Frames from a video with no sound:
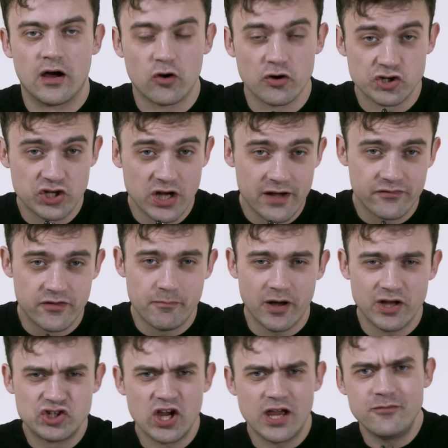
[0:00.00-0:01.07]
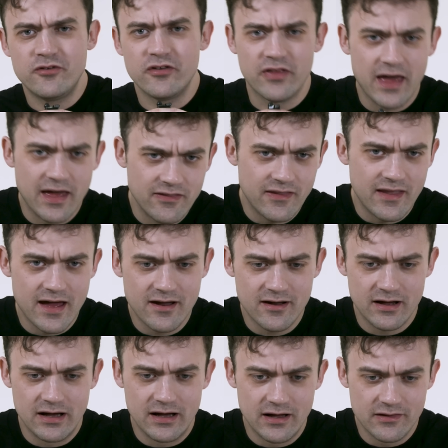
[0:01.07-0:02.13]
I got shafted by James at the end
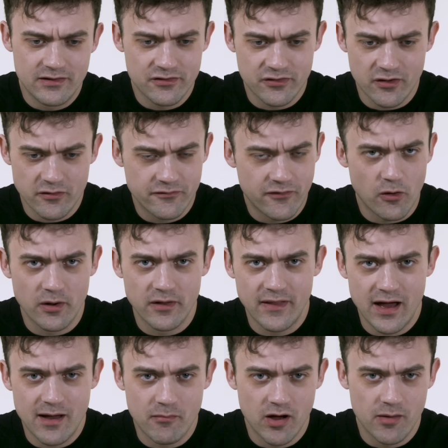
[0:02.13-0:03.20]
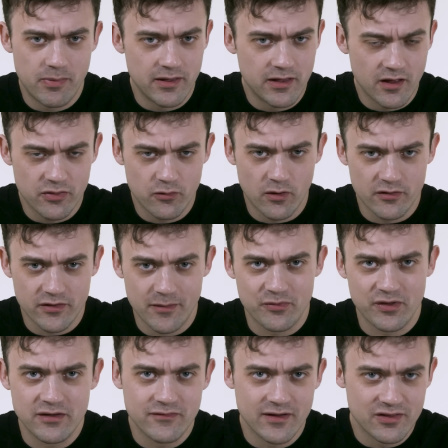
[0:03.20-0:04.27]
there. Uh, there's no fault in that, in my opinion. I thought I was
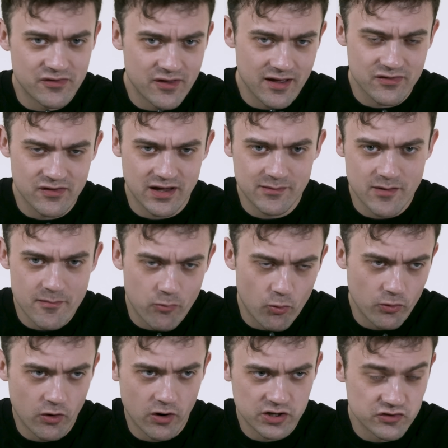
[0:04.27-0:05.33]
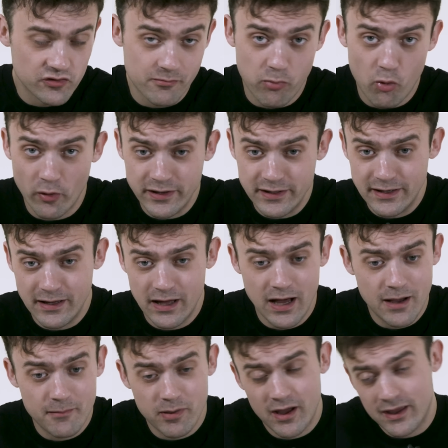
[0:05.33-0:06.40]
absolutely fantastic, and my ball knowledge is on point.
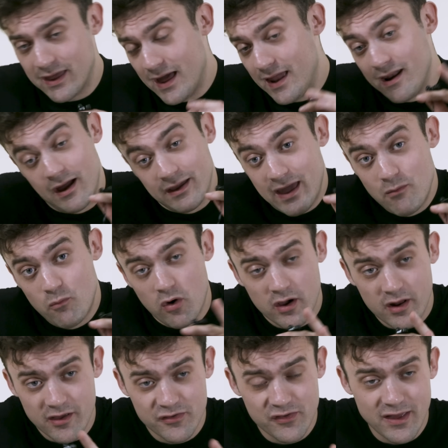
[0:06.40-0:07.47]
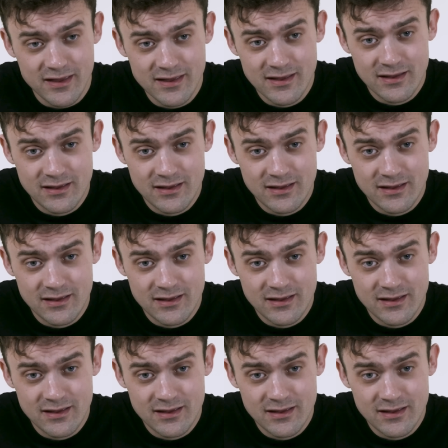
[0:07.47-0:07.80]
Uh, but again, again, what can I say?